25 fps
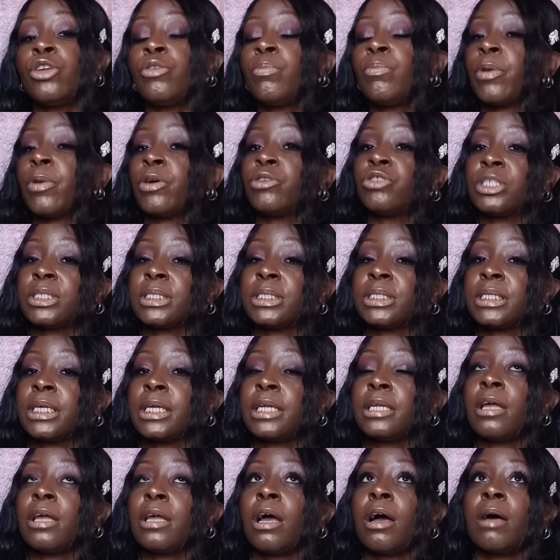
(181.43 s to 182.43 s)
you purchase
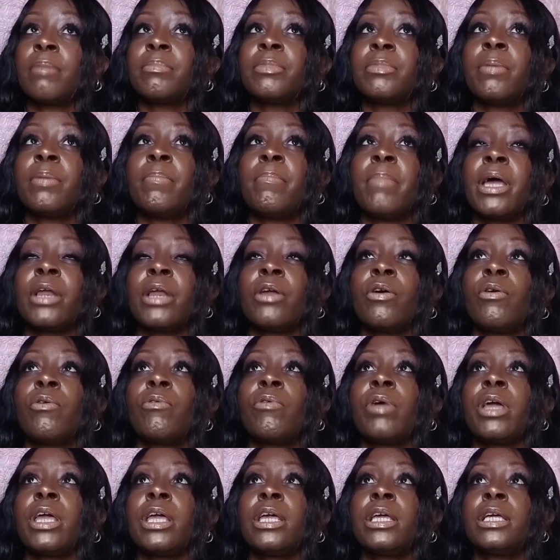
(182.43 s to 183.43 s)
it, the
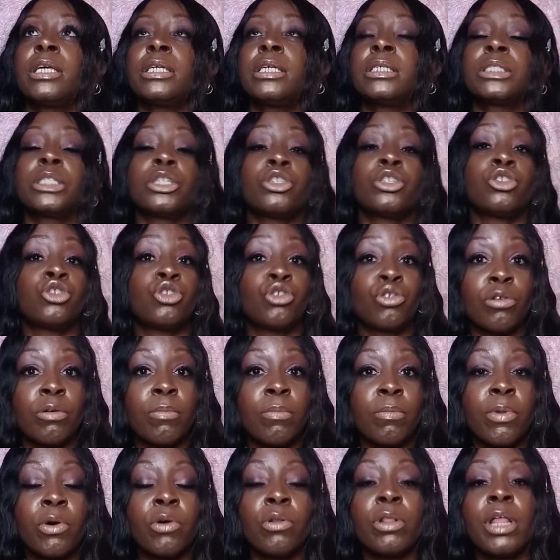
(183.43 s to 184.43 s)
metal is
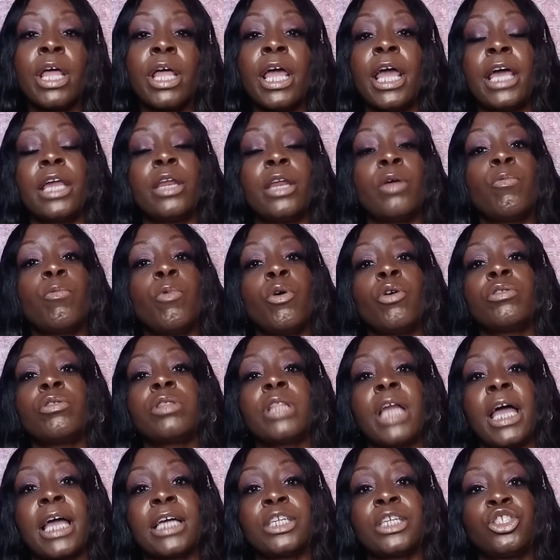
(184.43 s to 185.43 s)
durable and it will
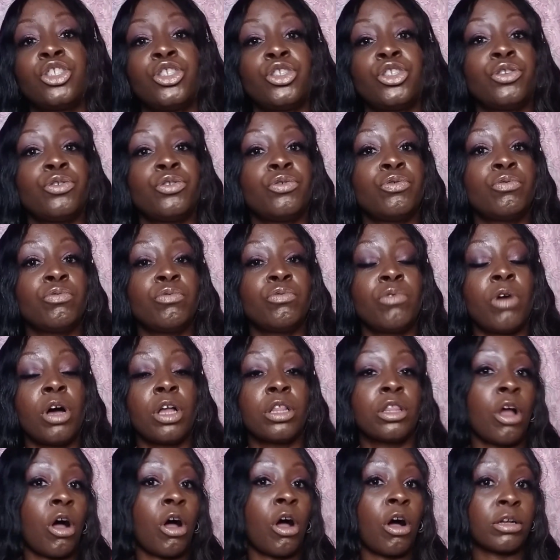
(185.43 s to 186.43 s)
last you a
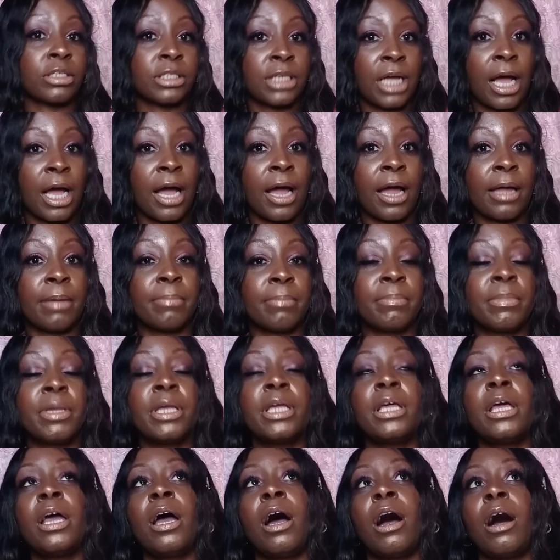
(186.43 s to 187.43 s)
long time.
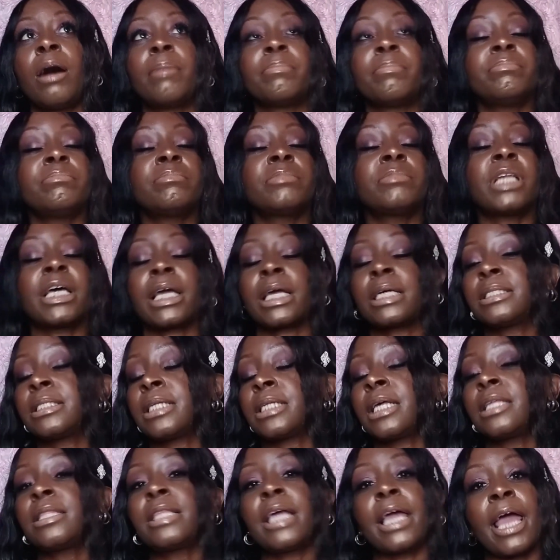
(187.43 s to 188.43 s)
Like I
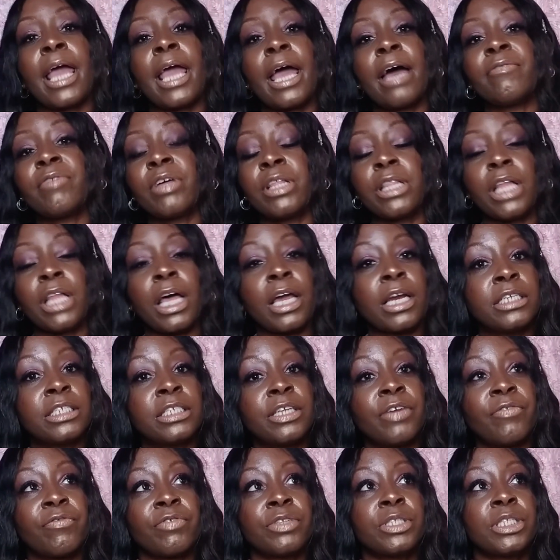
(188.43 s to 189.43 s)
said, they have a lot of
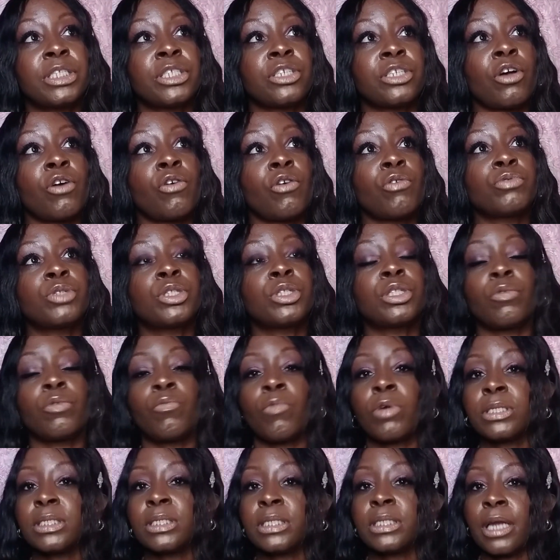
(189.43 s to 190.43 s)
different stones. The
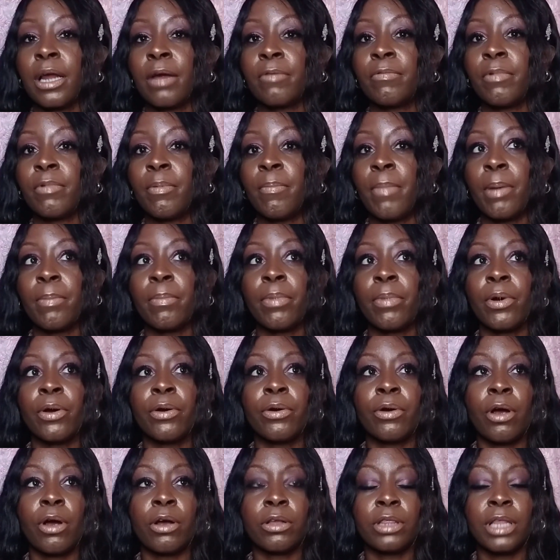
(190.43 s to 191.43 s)
ones that I remember
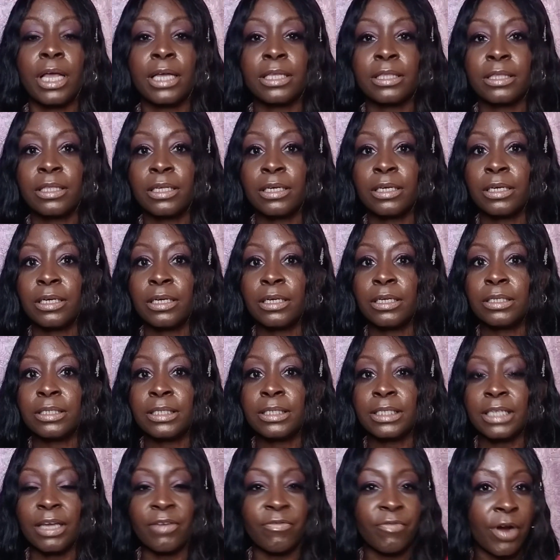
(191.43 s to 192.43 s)
are like the
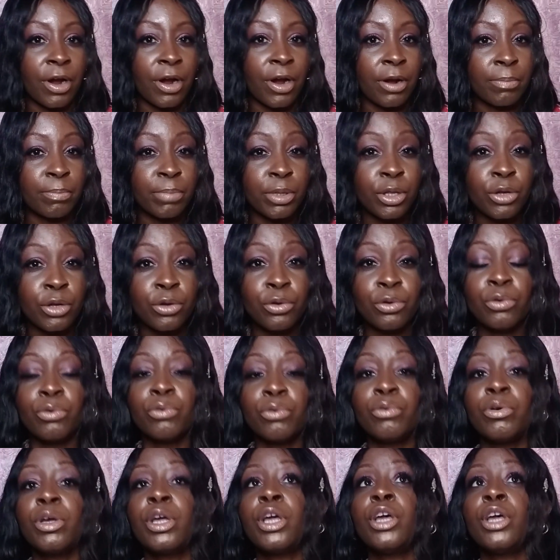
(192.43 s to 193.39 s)
sapphire blue,